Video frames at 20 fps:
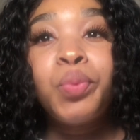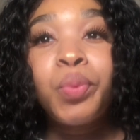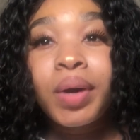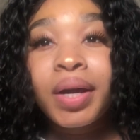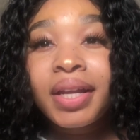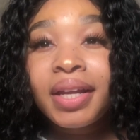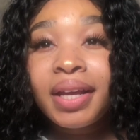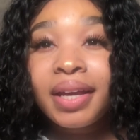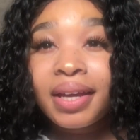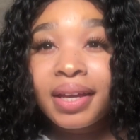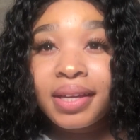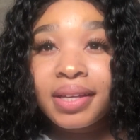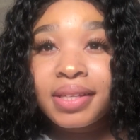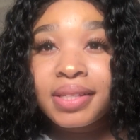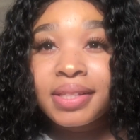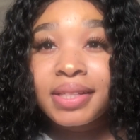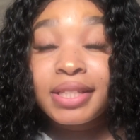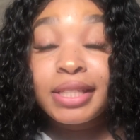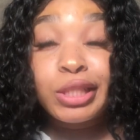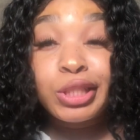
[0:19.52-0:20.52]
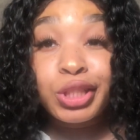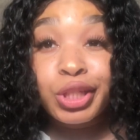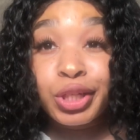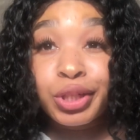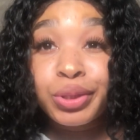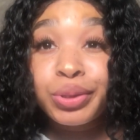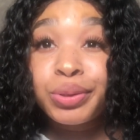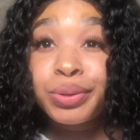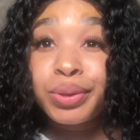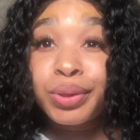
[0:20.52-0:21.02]
what is the
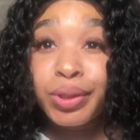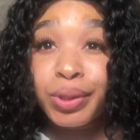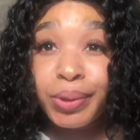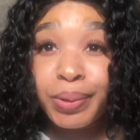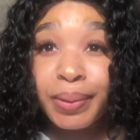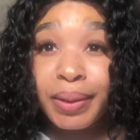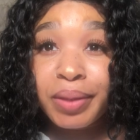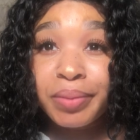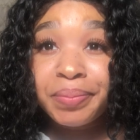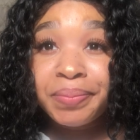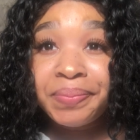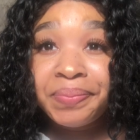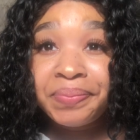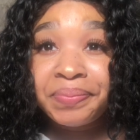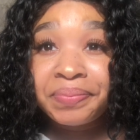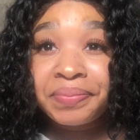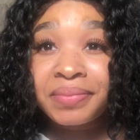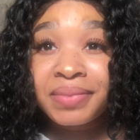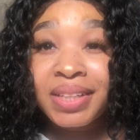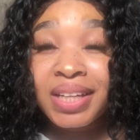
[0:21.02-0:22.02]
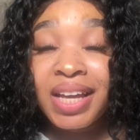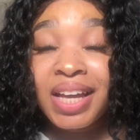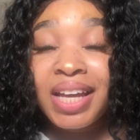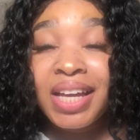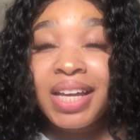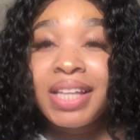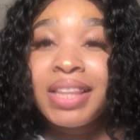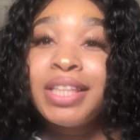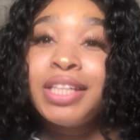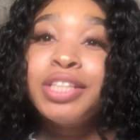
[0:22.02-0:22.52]
internal glow up?
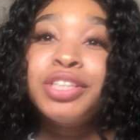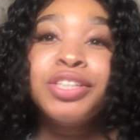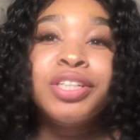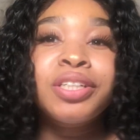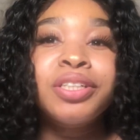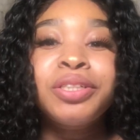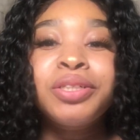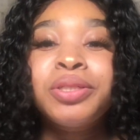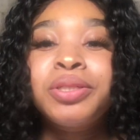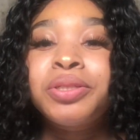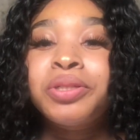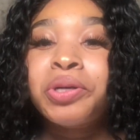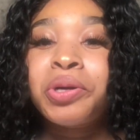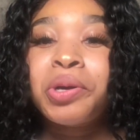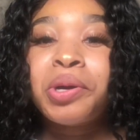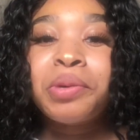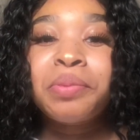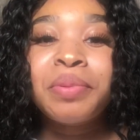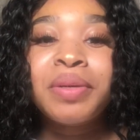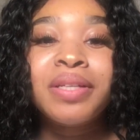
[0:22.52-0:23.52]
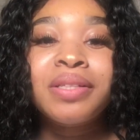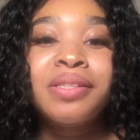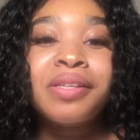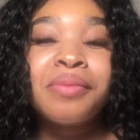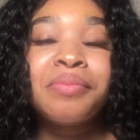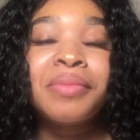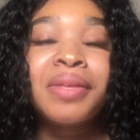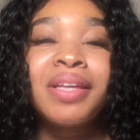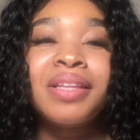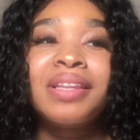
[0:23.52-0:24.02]
The internal glow up is
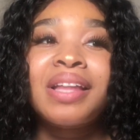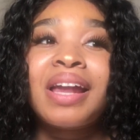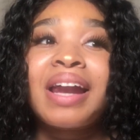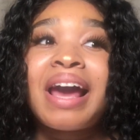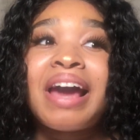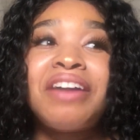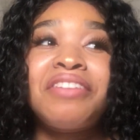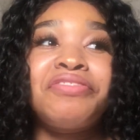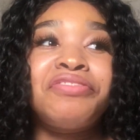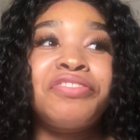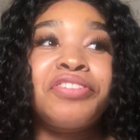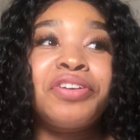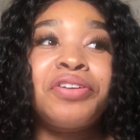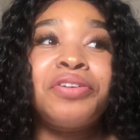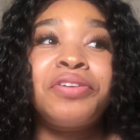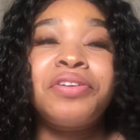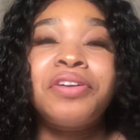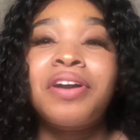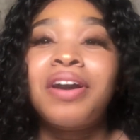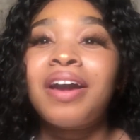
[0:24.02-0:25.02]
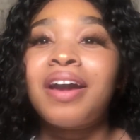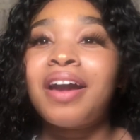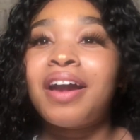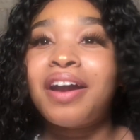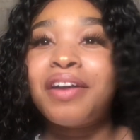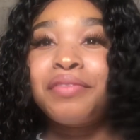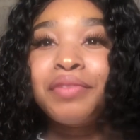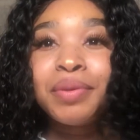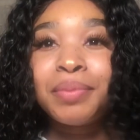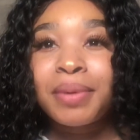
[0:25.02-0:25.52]
something that I feel
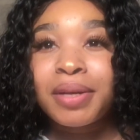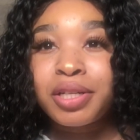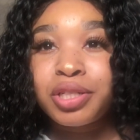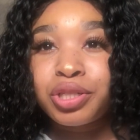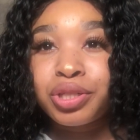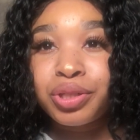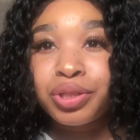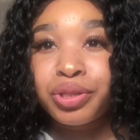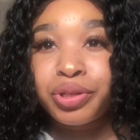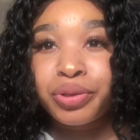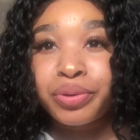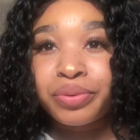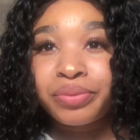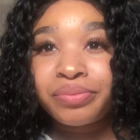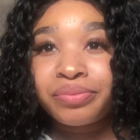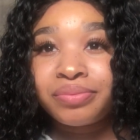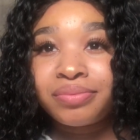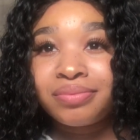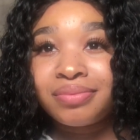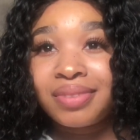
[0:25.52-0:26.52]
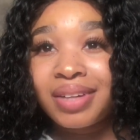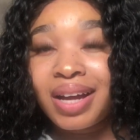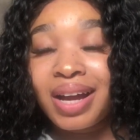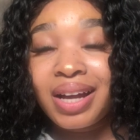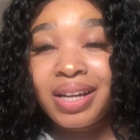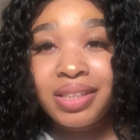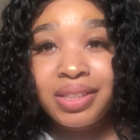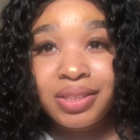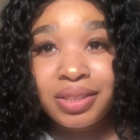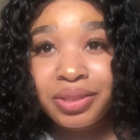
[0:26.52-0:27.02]
everybody should do.
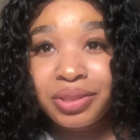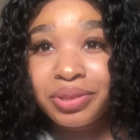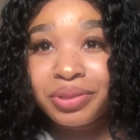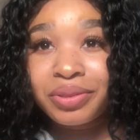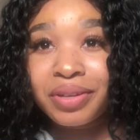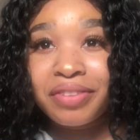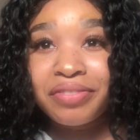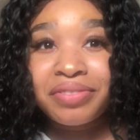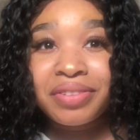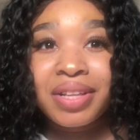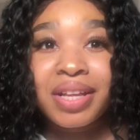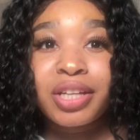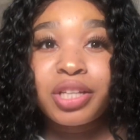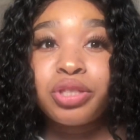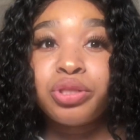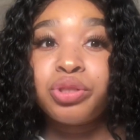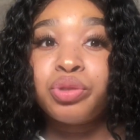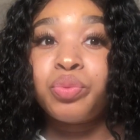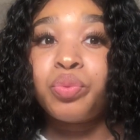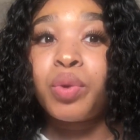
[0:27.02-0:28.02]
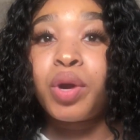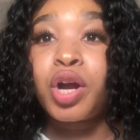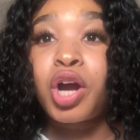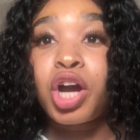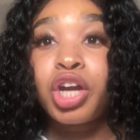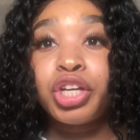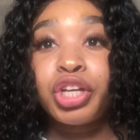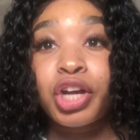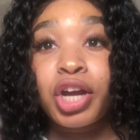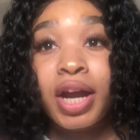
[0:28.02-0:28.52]
I do. I feel like you should work
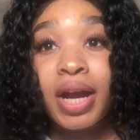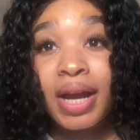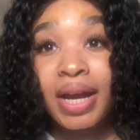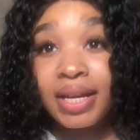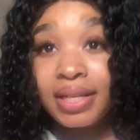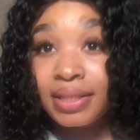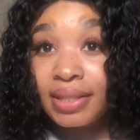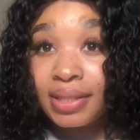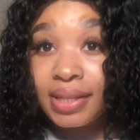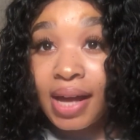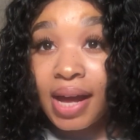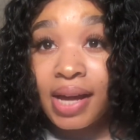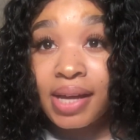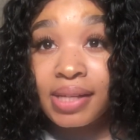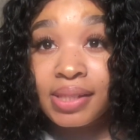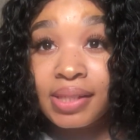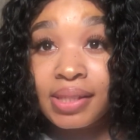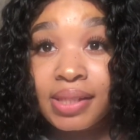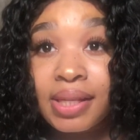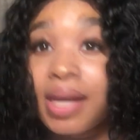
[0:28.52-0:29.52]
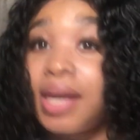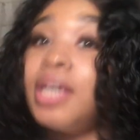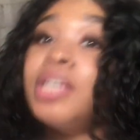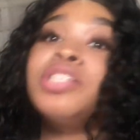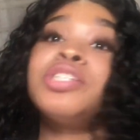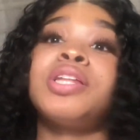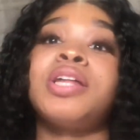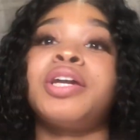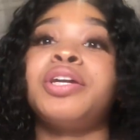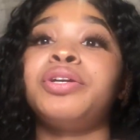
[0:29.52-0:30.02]
on your insides
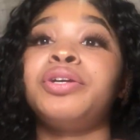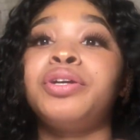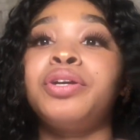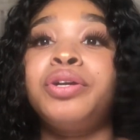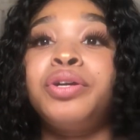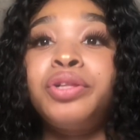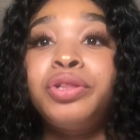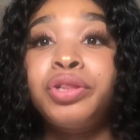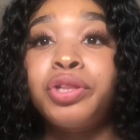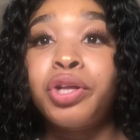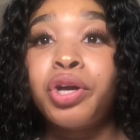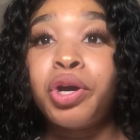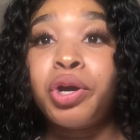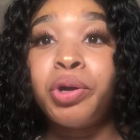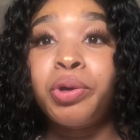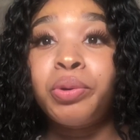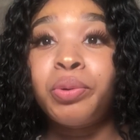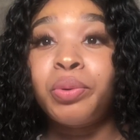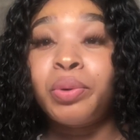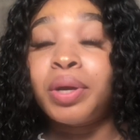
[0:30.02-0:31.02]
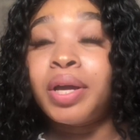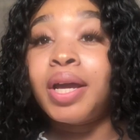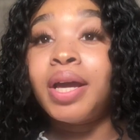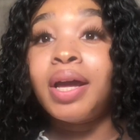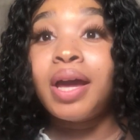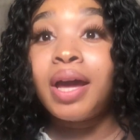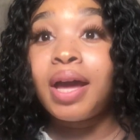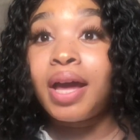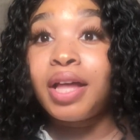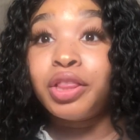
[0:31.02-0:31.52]
so that you could glow
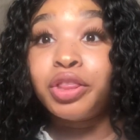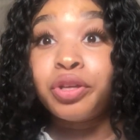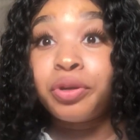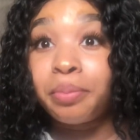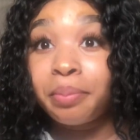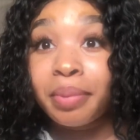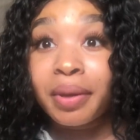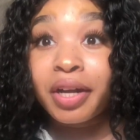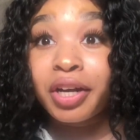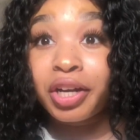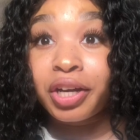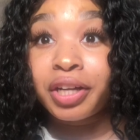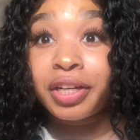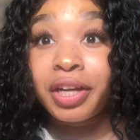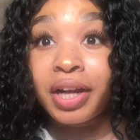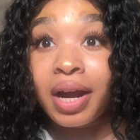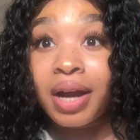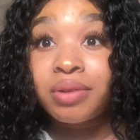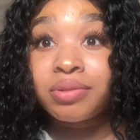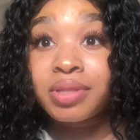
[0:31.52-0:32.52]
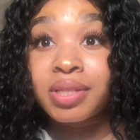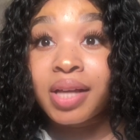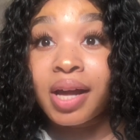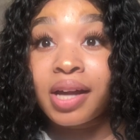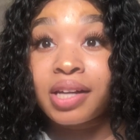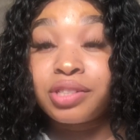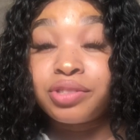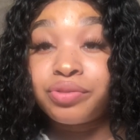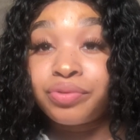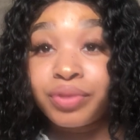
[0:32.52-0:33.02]
and look better on your
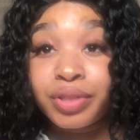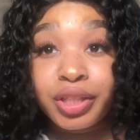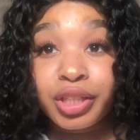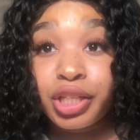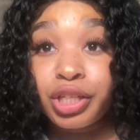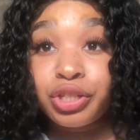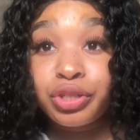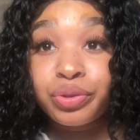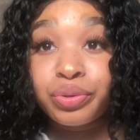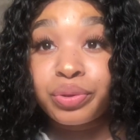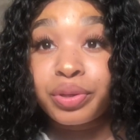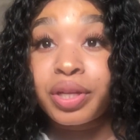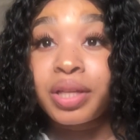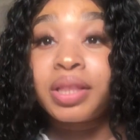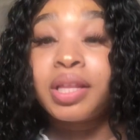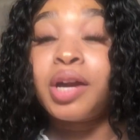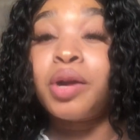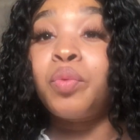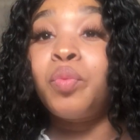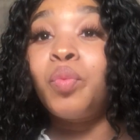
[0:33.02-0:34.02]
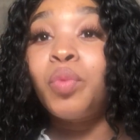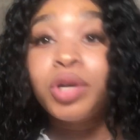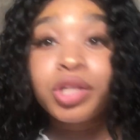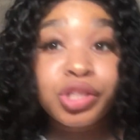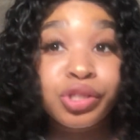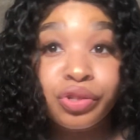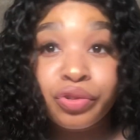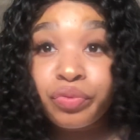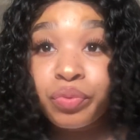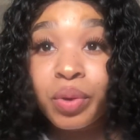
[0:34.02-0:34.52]
outsides, really and truly. Like
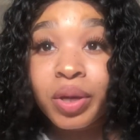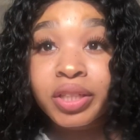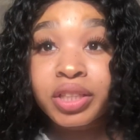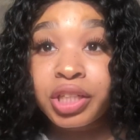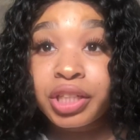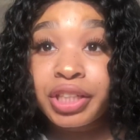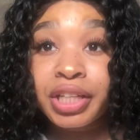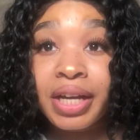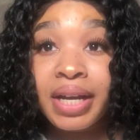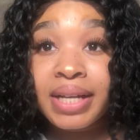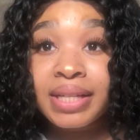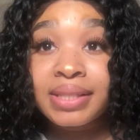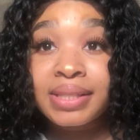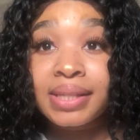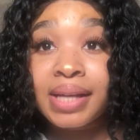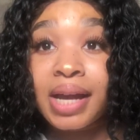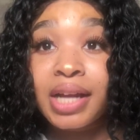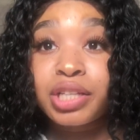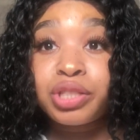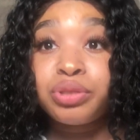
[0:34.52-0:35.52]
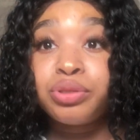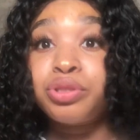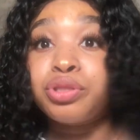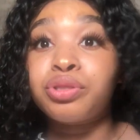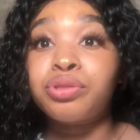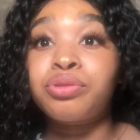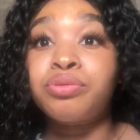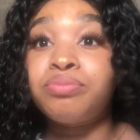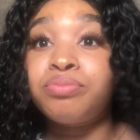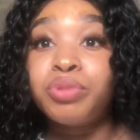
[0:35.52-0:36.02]
once you've worked on your inside,
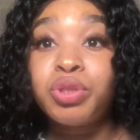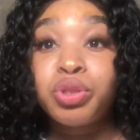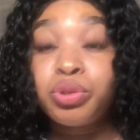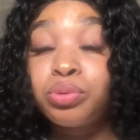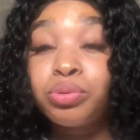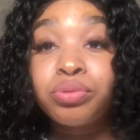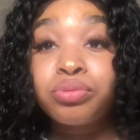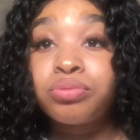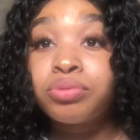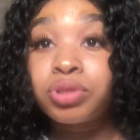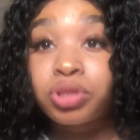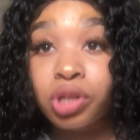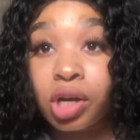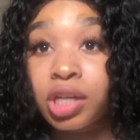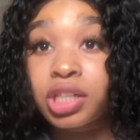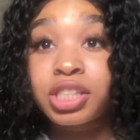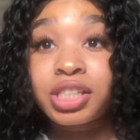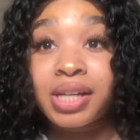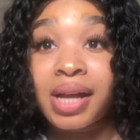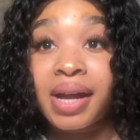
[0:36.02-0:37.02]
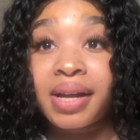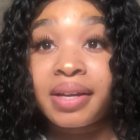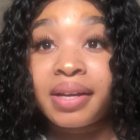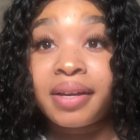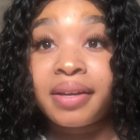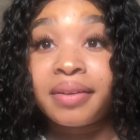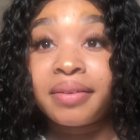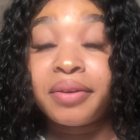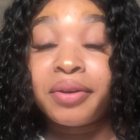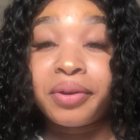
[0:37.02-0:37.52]
you'll start shining.
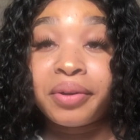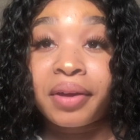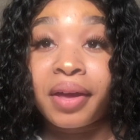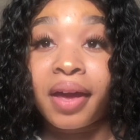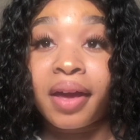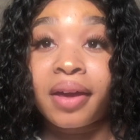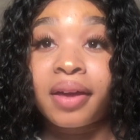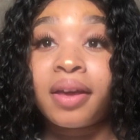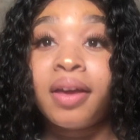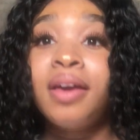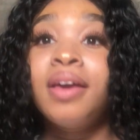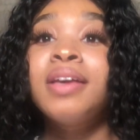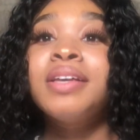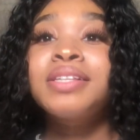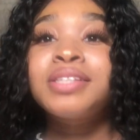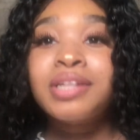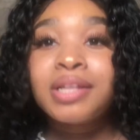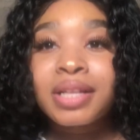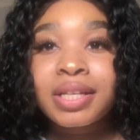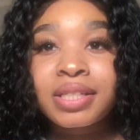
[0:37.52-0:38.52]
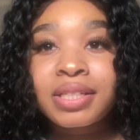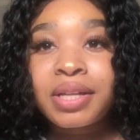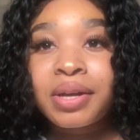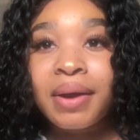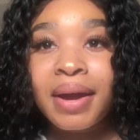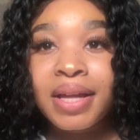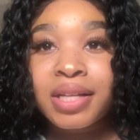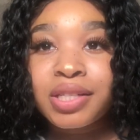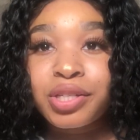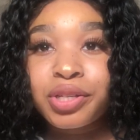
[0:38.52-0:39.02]
Okay, so let's now
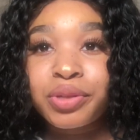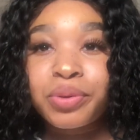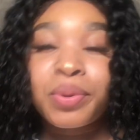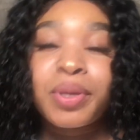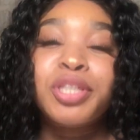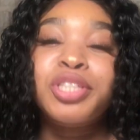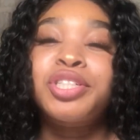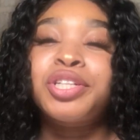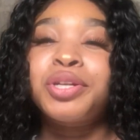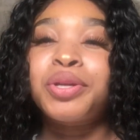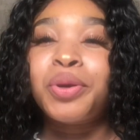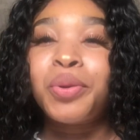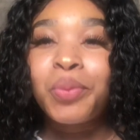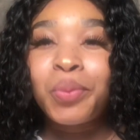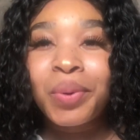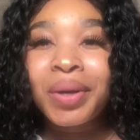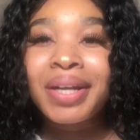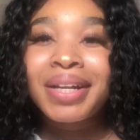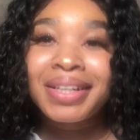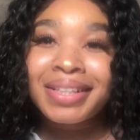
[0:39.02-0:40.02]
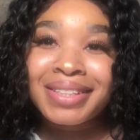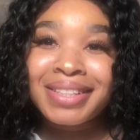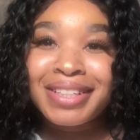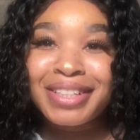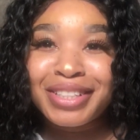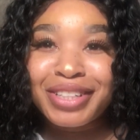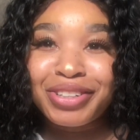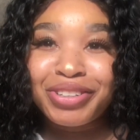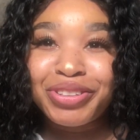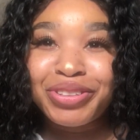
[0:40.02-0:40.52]
answer the question: what is the
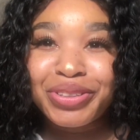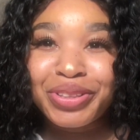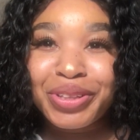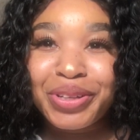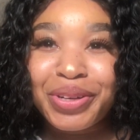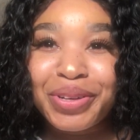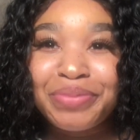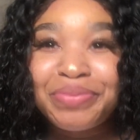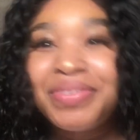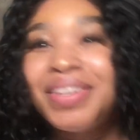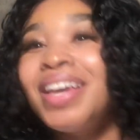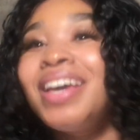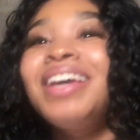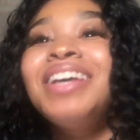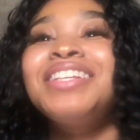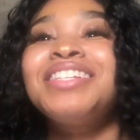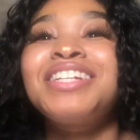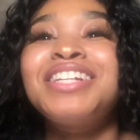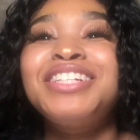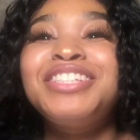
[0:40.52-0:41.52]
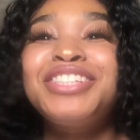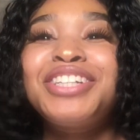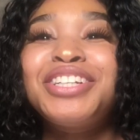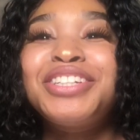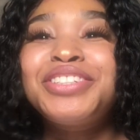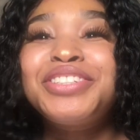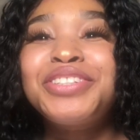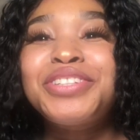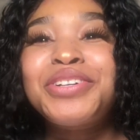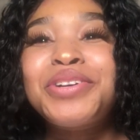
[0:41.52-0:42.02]
internal glow up? So the
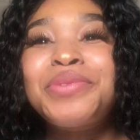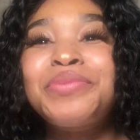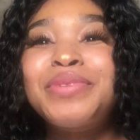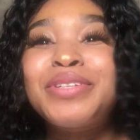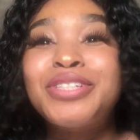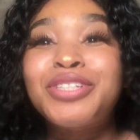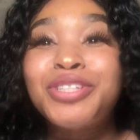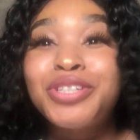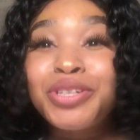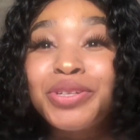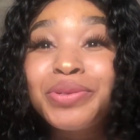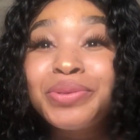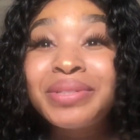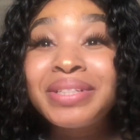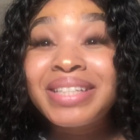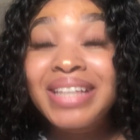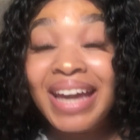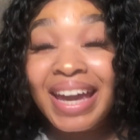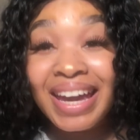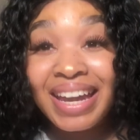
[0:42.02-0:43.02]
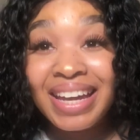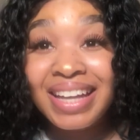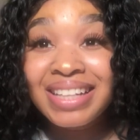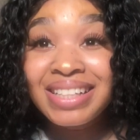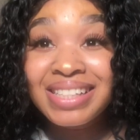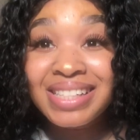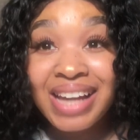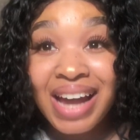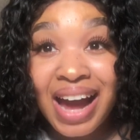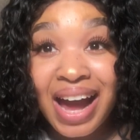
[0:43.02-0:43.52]
internal glow up is you
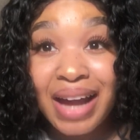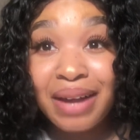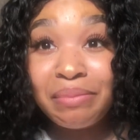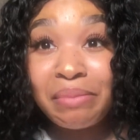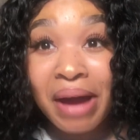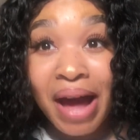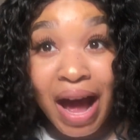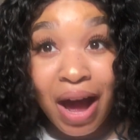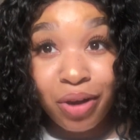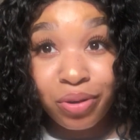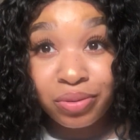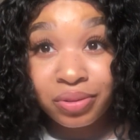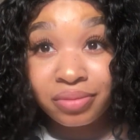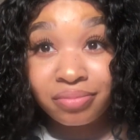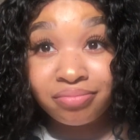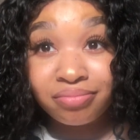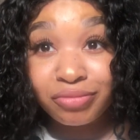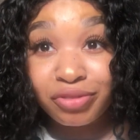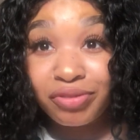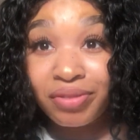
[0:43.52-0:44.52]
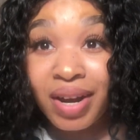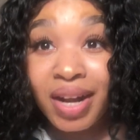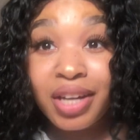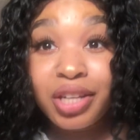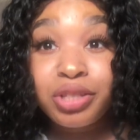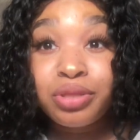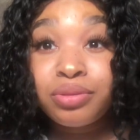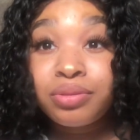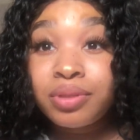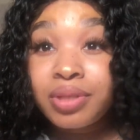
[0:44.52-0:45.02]
taking time out, right?
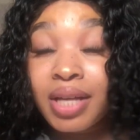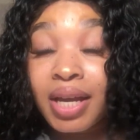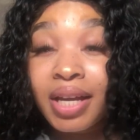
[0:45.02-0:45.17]
You